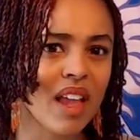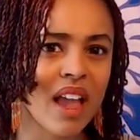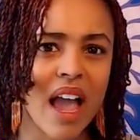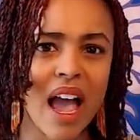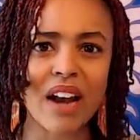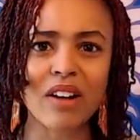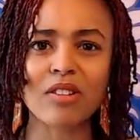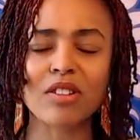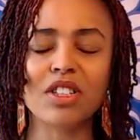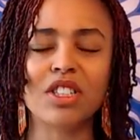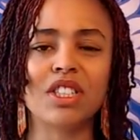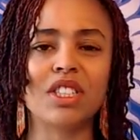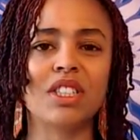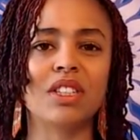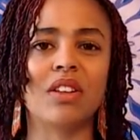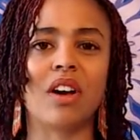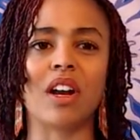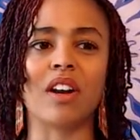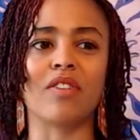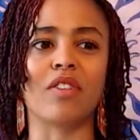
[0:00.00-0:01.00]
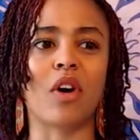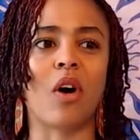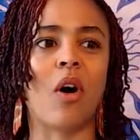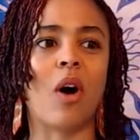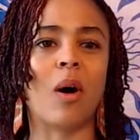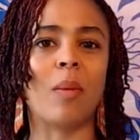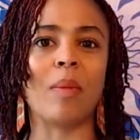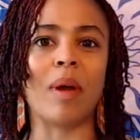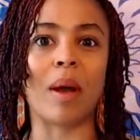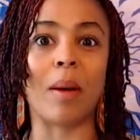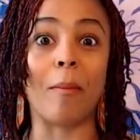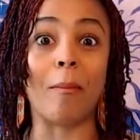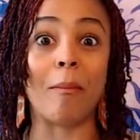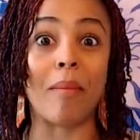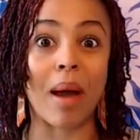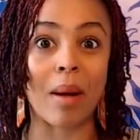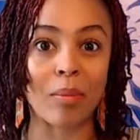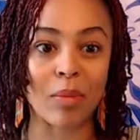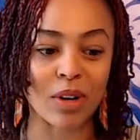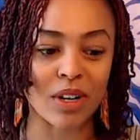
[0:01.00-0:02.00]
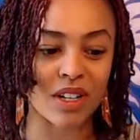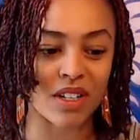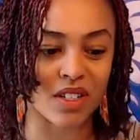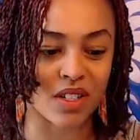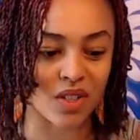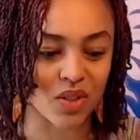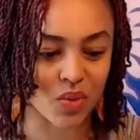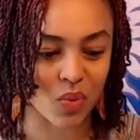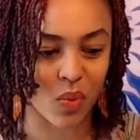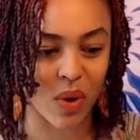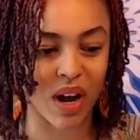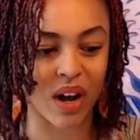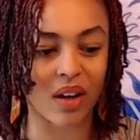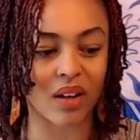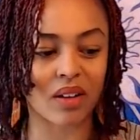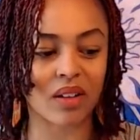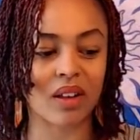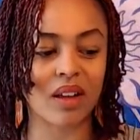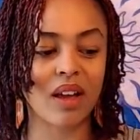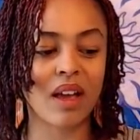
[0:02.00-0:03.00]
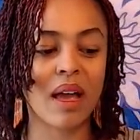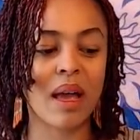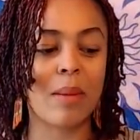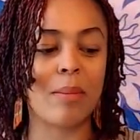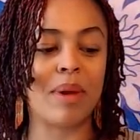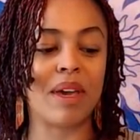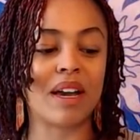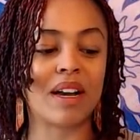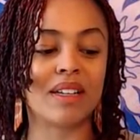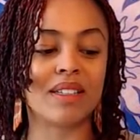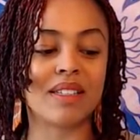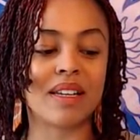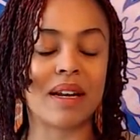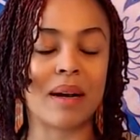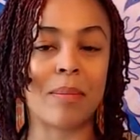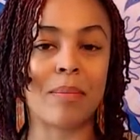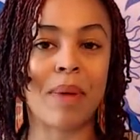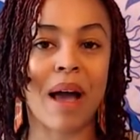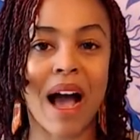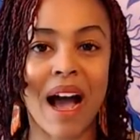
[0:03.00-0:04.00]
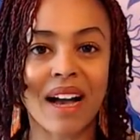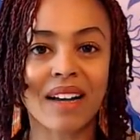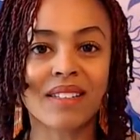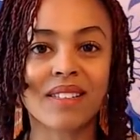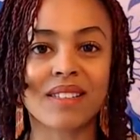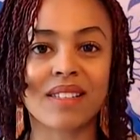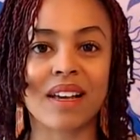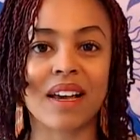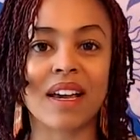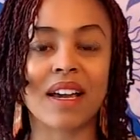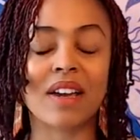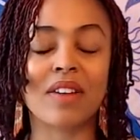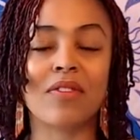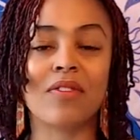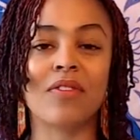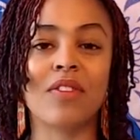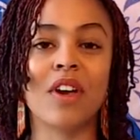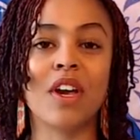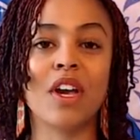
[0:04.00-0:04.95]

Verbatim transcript: energy, a lot of karmic memories as well, because in a past life,